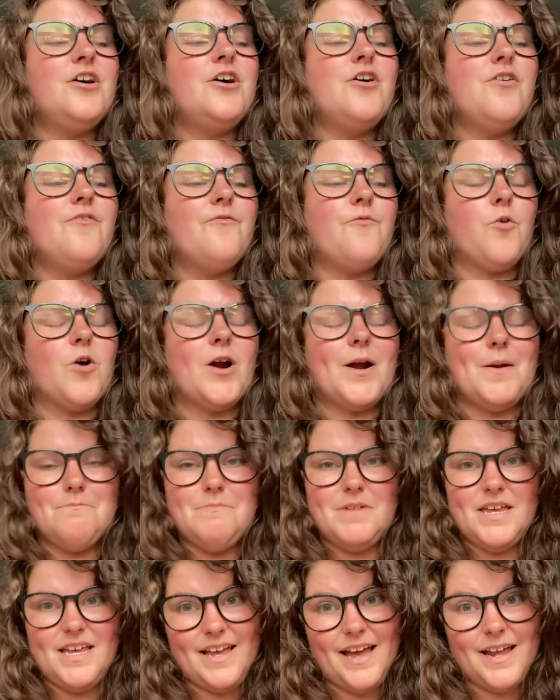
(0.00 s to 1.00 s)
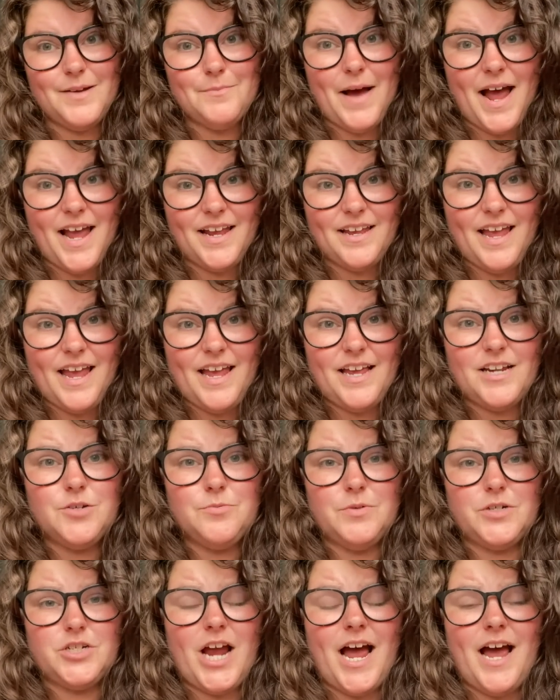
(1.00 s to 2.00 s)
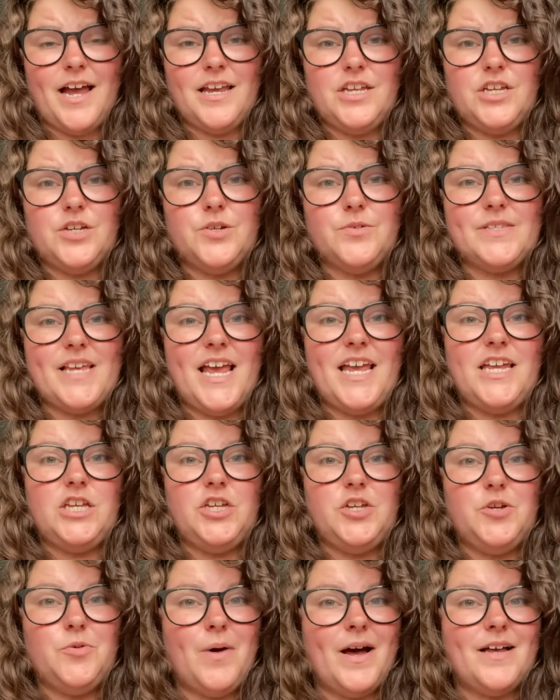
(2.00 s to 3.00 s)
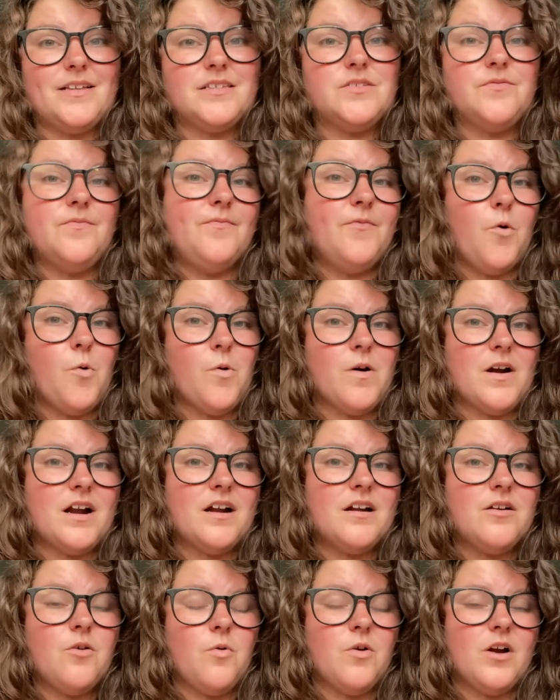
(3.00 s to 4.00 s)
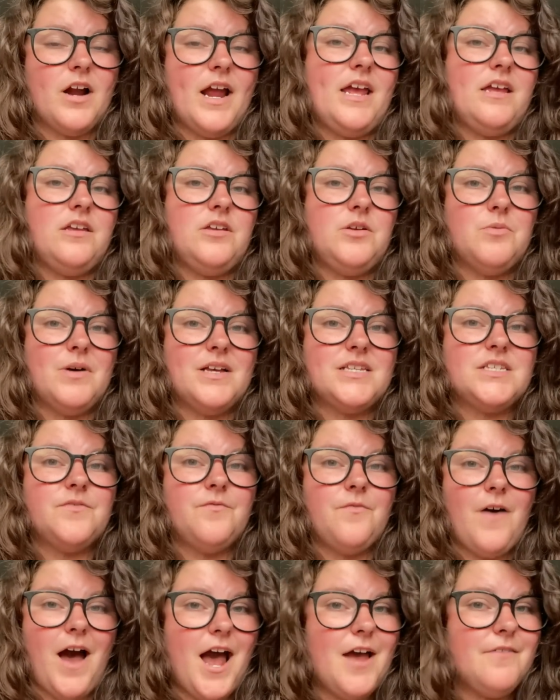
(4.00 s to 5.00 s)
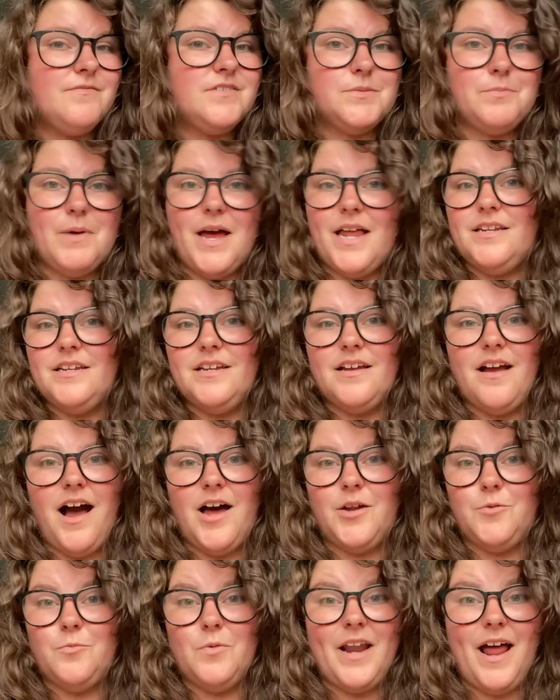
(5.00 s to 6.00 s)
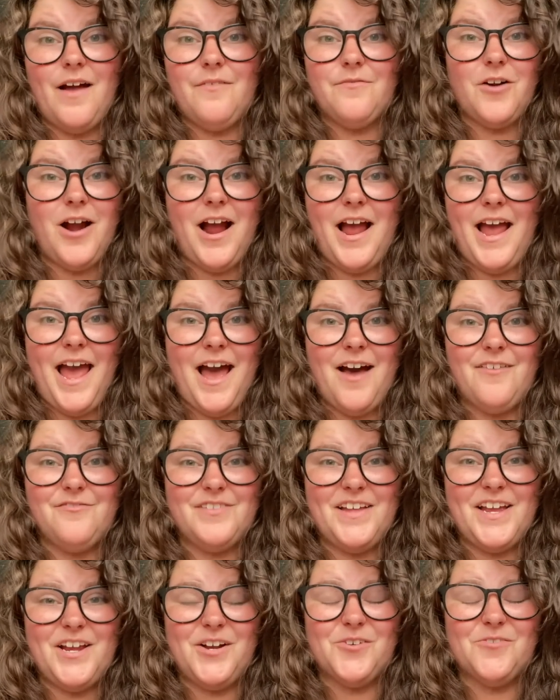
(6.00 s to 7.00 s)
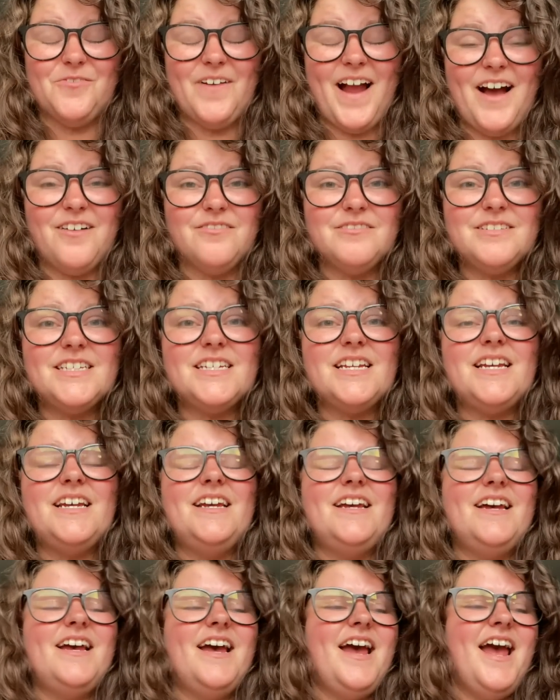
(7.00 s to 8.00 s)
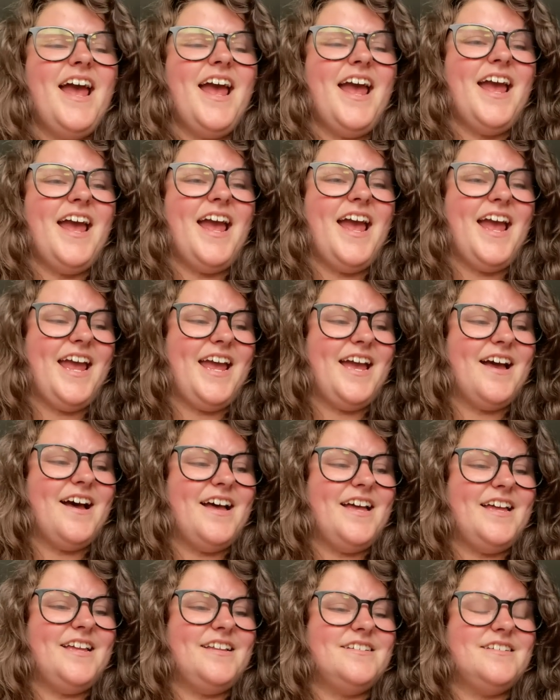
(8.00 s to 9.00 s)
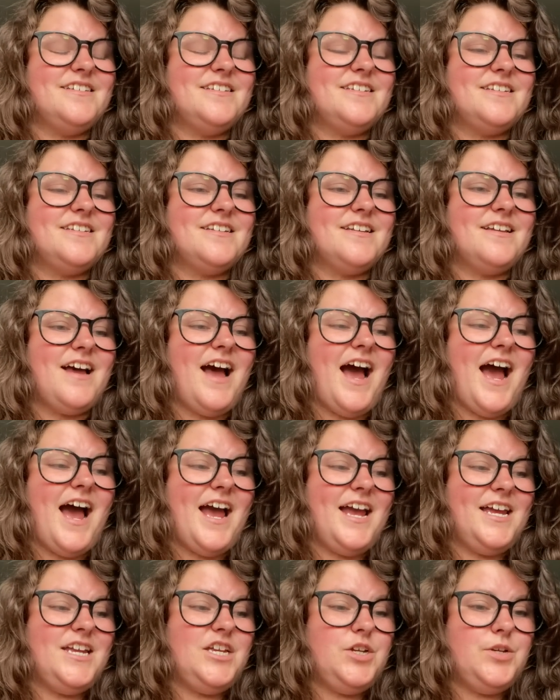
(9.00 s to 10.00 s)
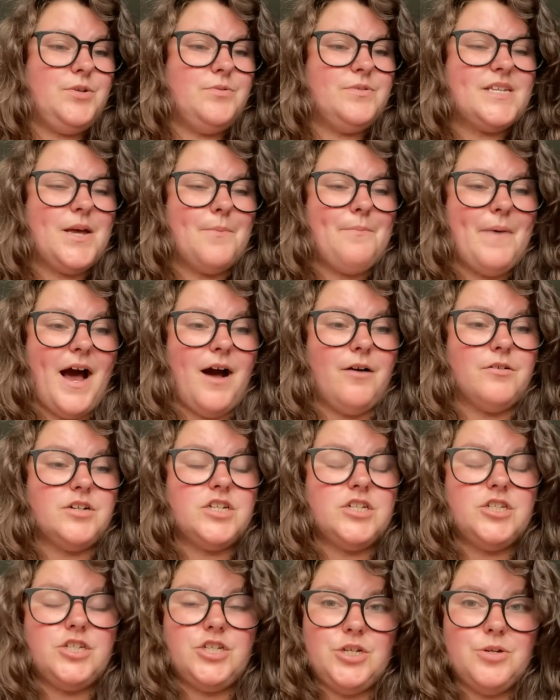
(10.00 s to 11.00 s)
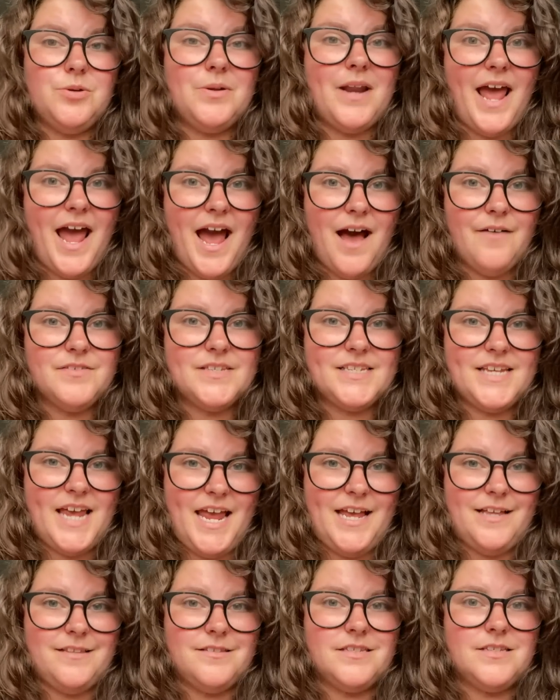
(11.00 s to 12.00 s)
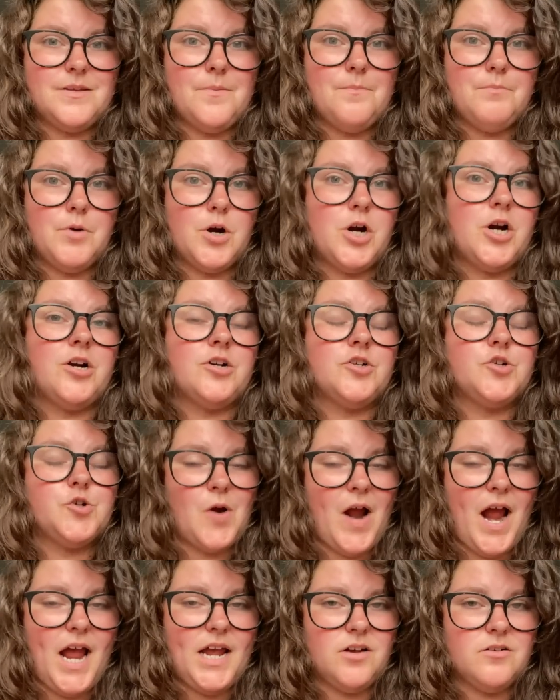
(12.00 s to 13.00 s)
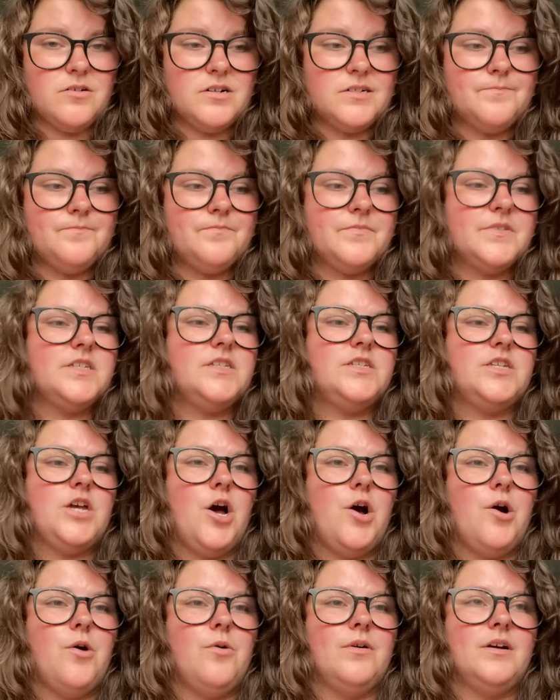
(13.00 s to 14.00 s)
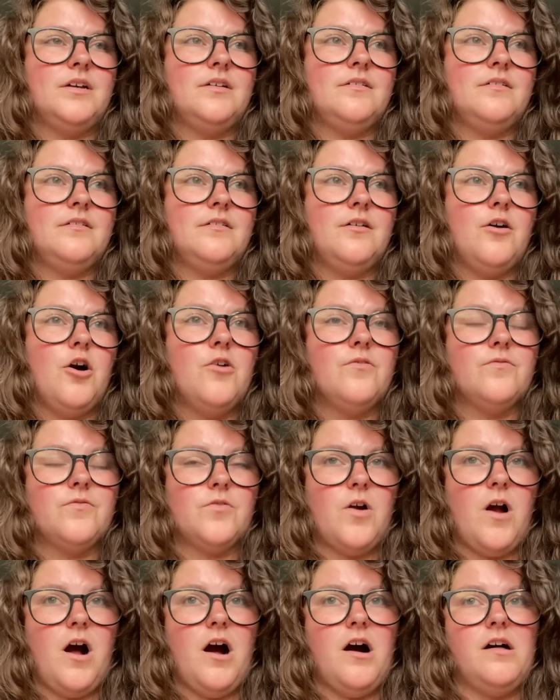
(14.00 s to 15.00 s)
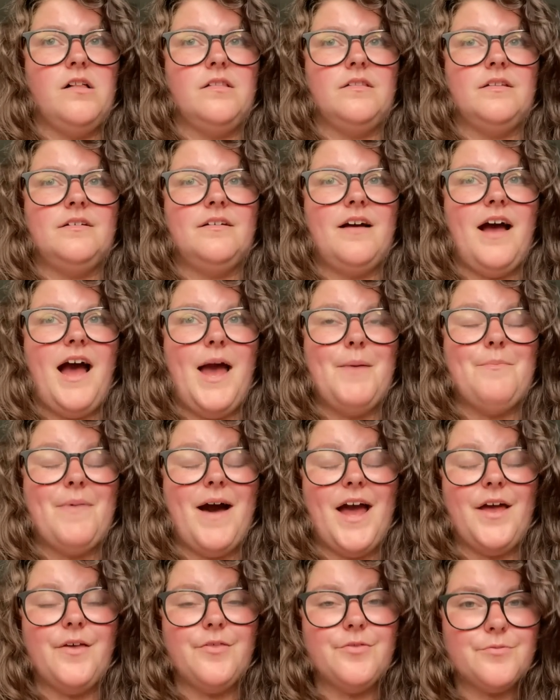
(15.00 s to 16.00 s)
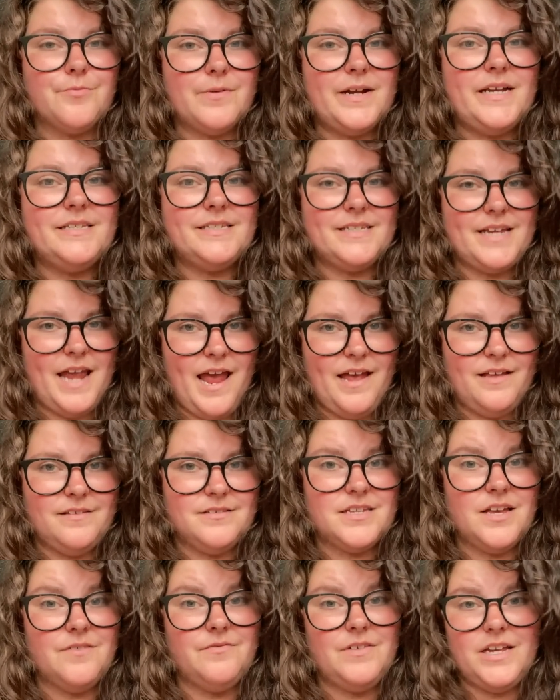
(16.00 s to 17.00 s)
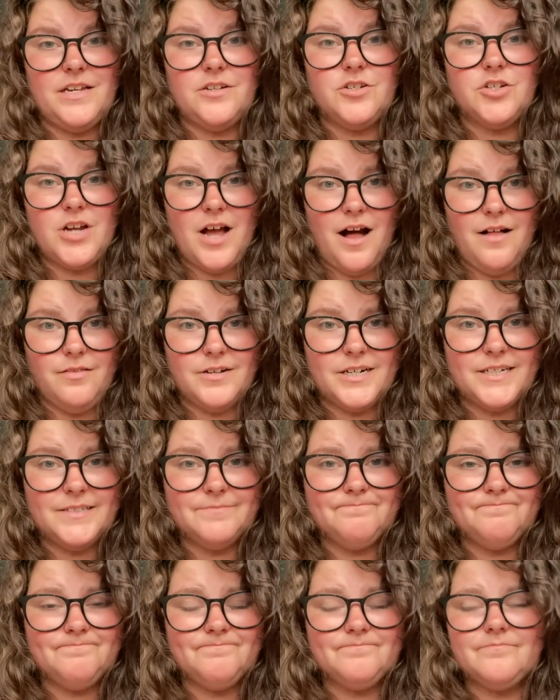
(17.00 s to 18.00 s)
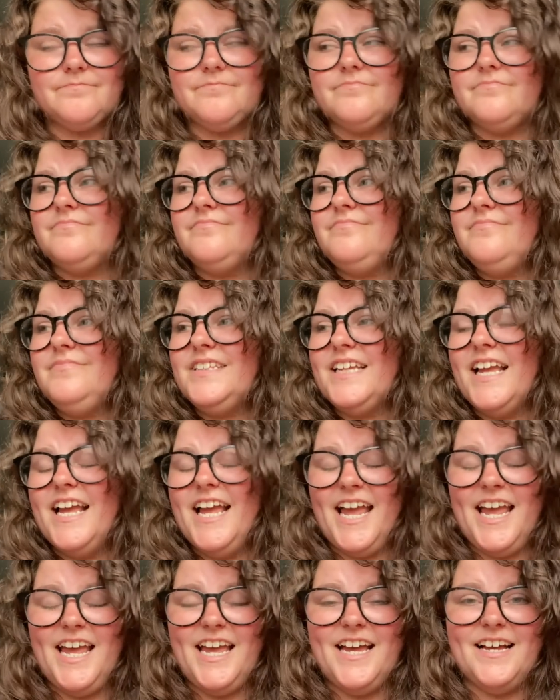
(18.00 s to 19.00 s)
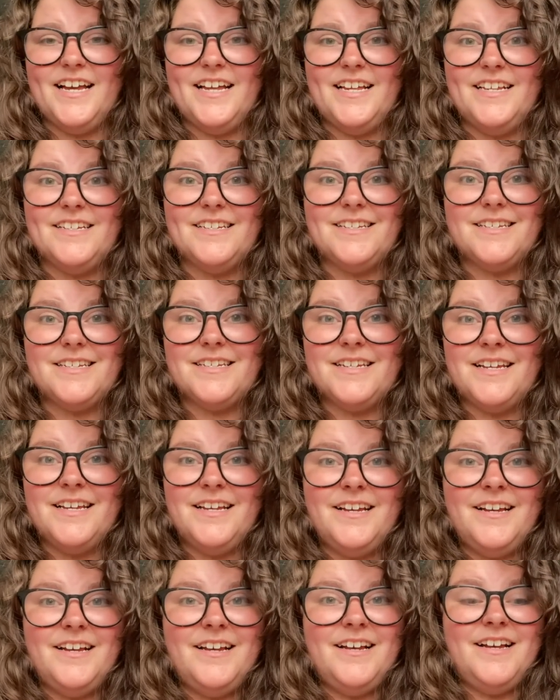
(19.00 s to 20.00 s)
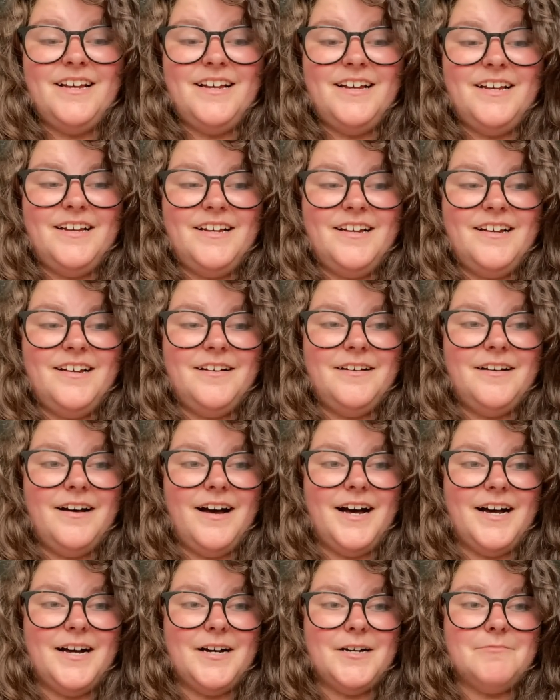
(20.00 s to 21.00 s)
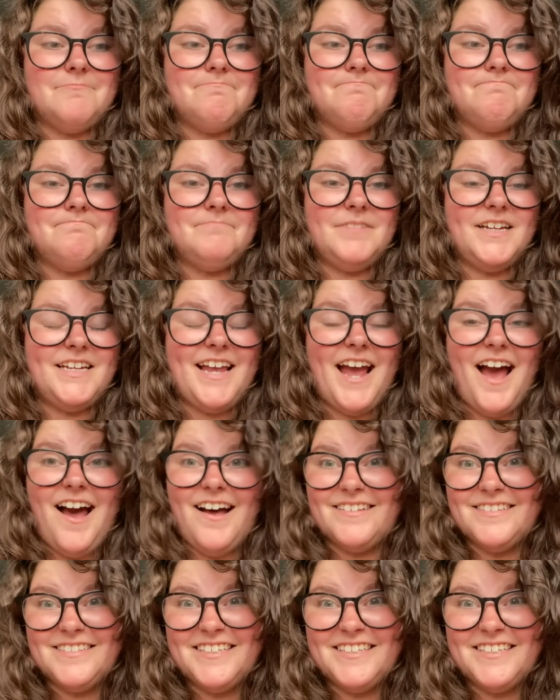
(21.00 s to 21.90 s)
for me and my gauge, which I use a US 4 or a US 5, depending on whatever I have laying around and I use about two and a half skeins per triangle. So overall, I buy three skeins of each color and um, yeah,